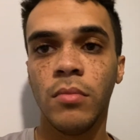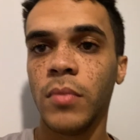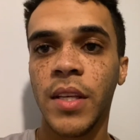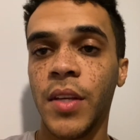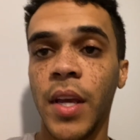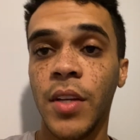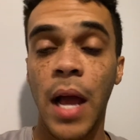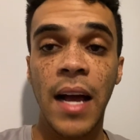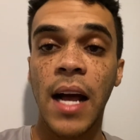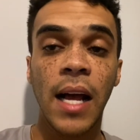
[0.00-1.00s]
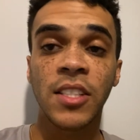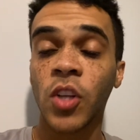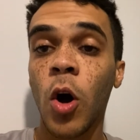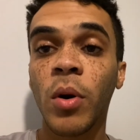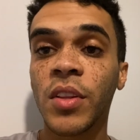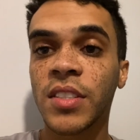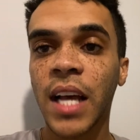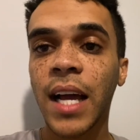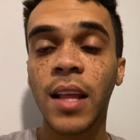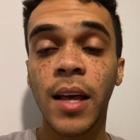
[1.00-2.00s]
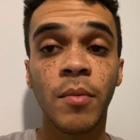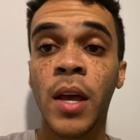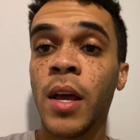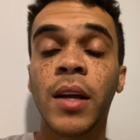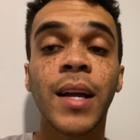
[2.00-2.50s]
Is he in? I saw him on the sideline.